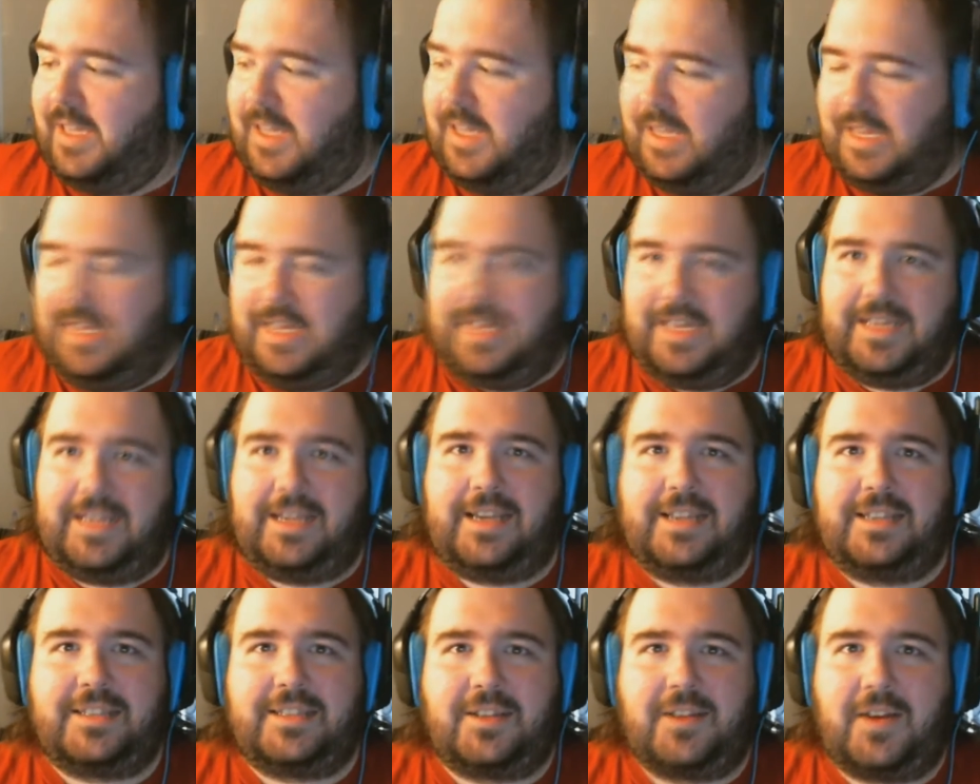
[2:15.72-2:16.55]

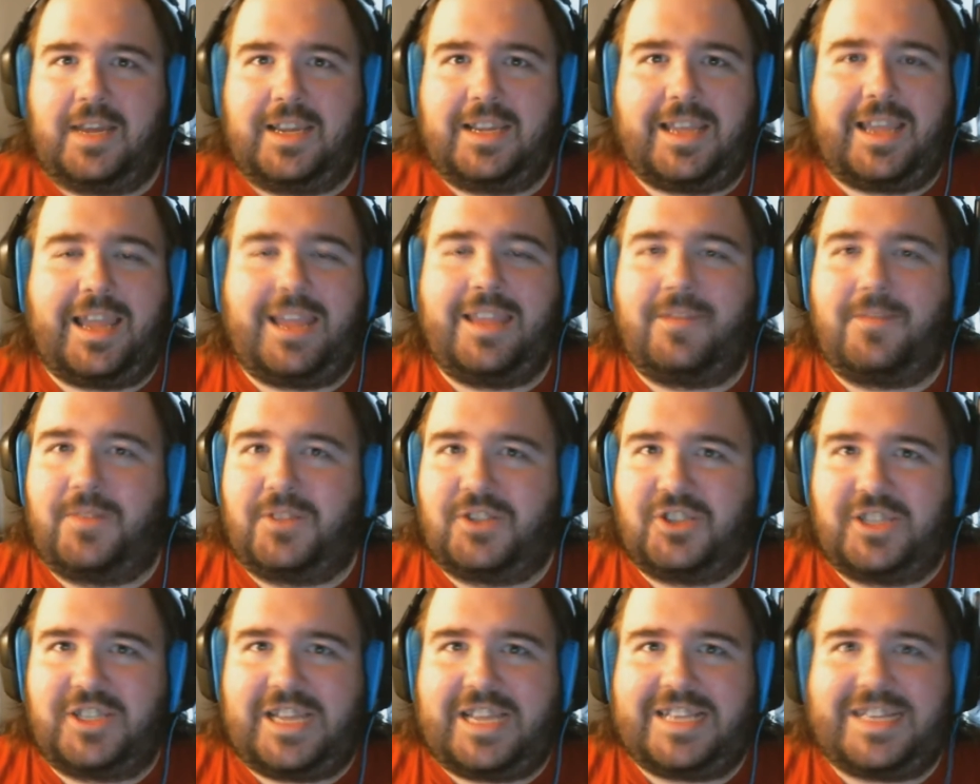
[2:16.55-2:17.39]
Uh, so I, I
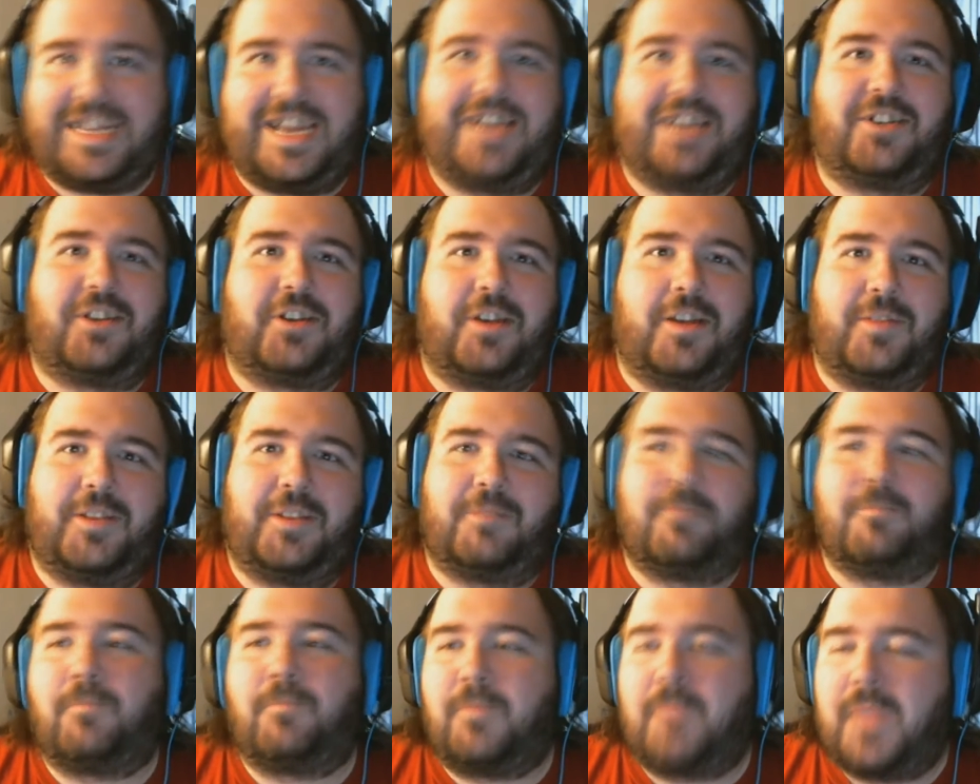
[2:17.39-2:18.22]
eventually got tired of it
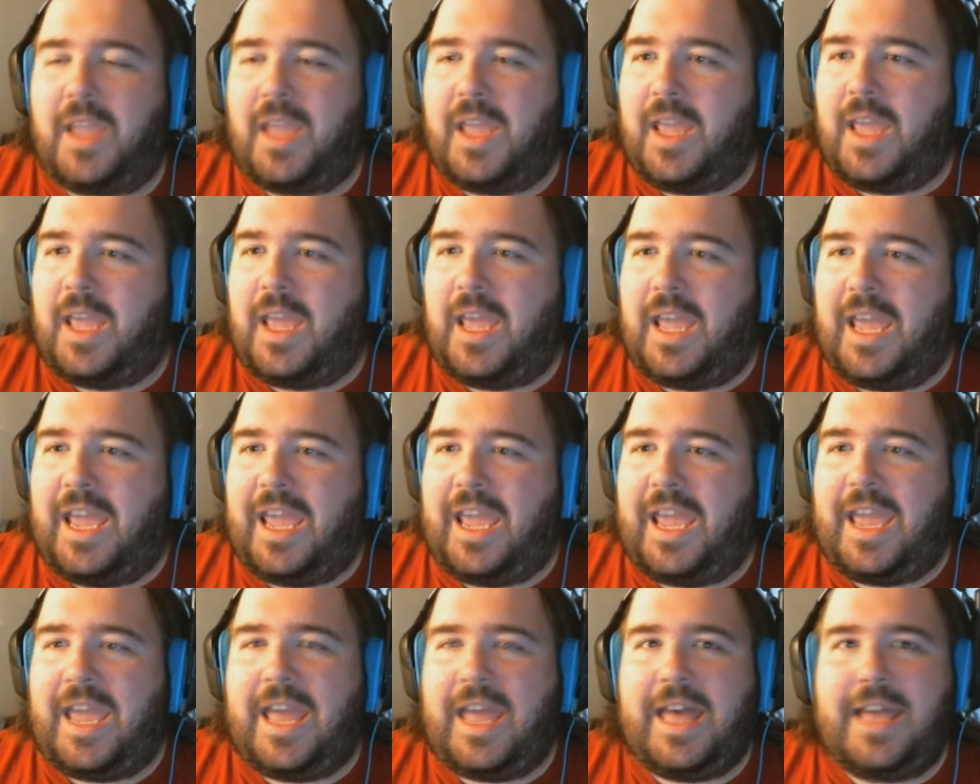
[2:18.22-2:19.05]

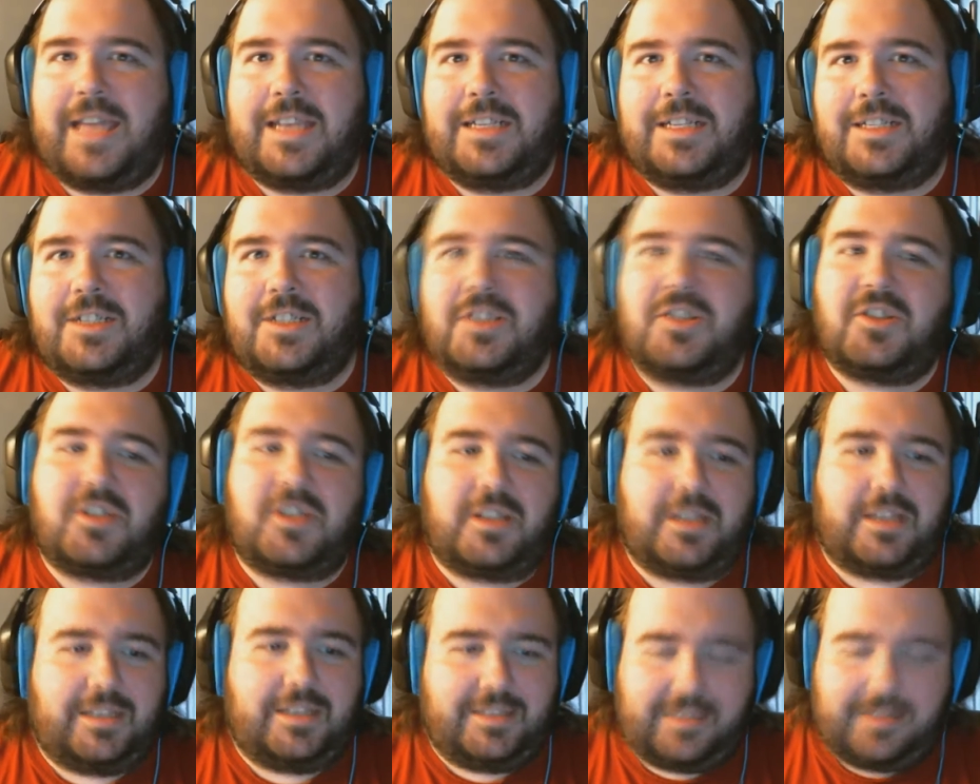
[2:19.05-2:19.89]
and
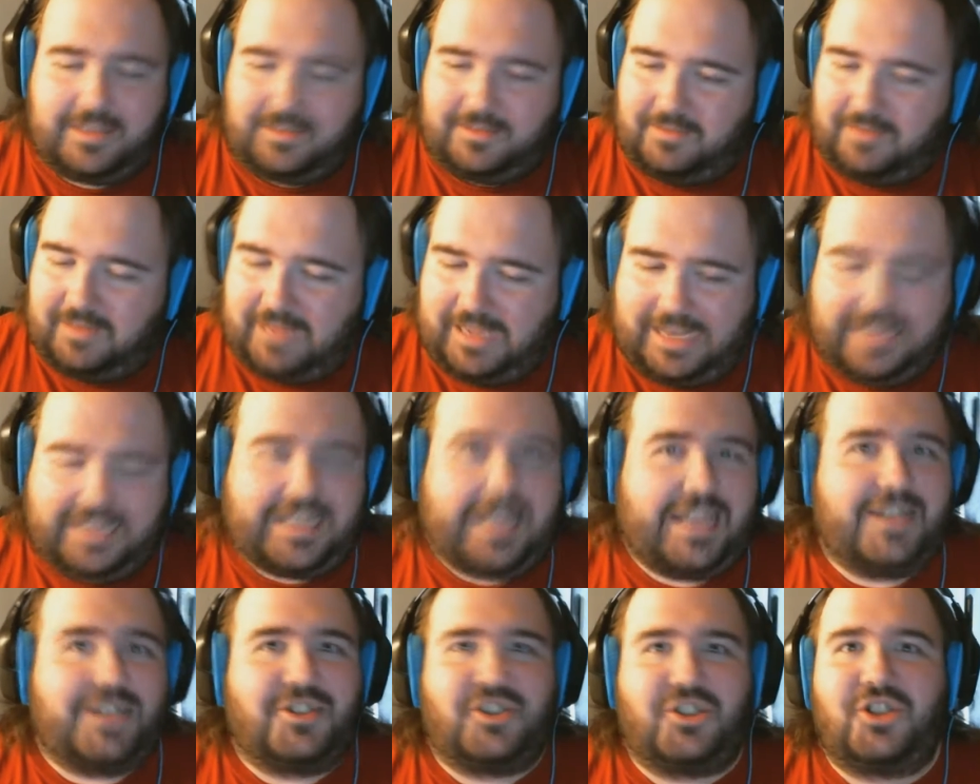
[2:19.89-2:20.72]
I, I, had a
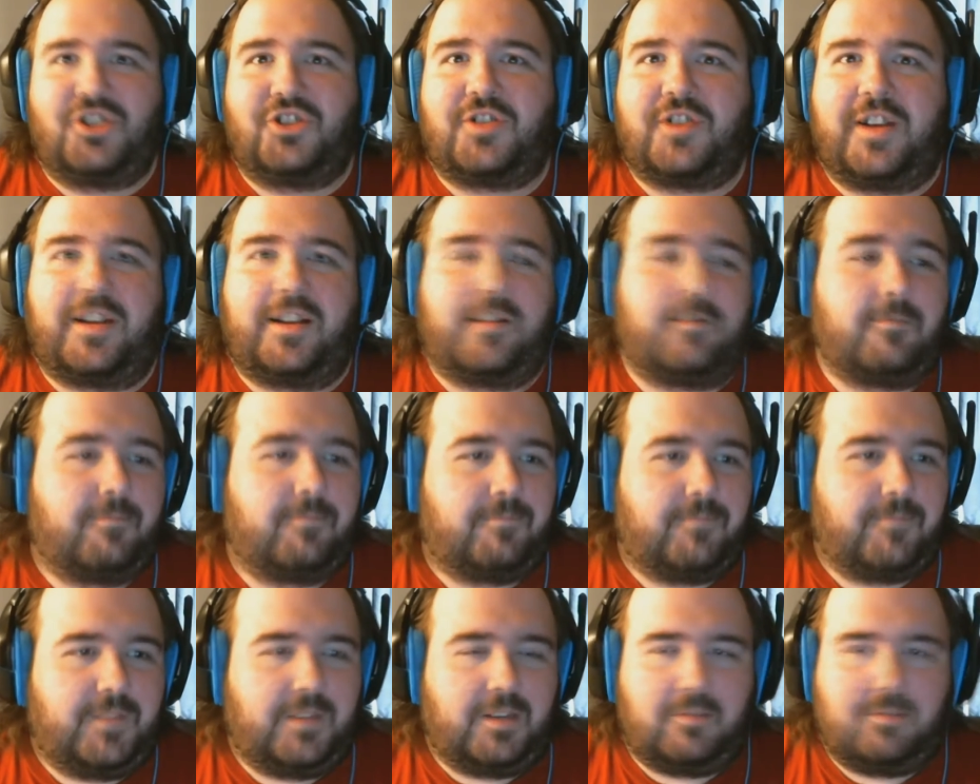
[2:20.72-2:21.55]
can of ginger ale.
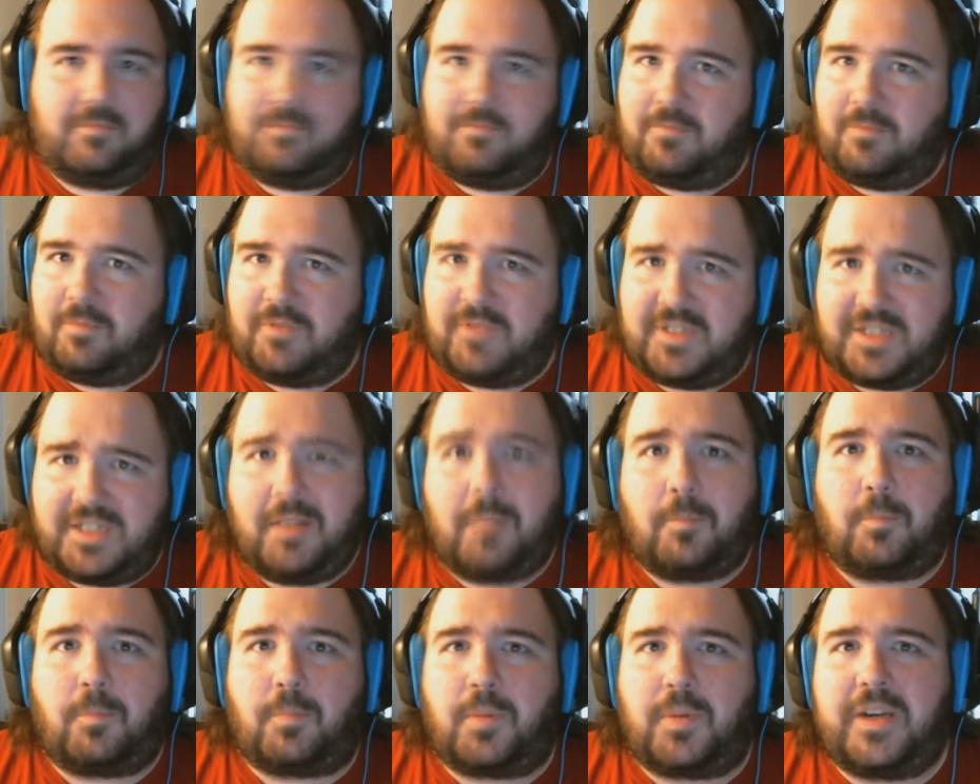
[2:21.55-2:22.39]
You know, still
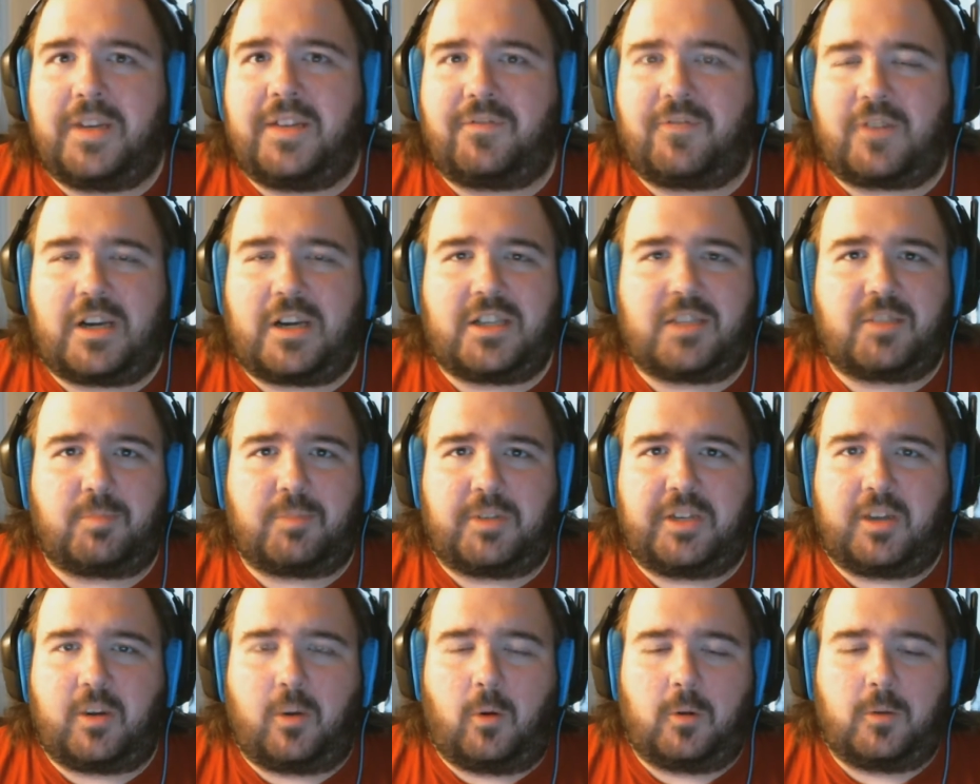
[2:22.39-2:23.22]
pretty fresh,
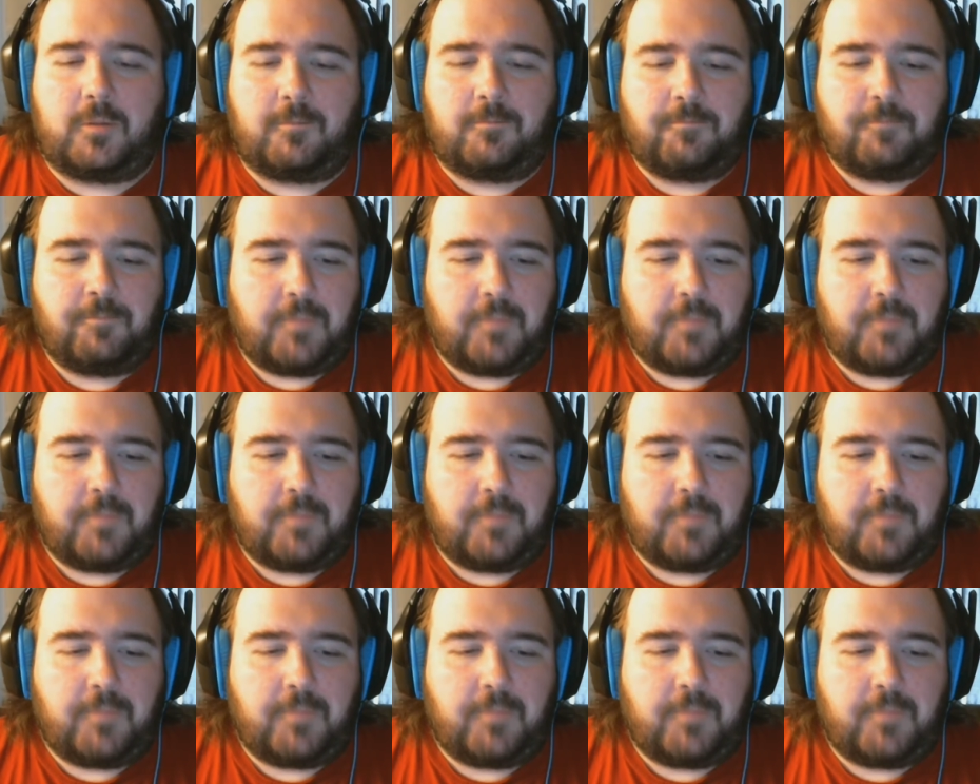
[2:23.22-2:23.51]
pretty cold.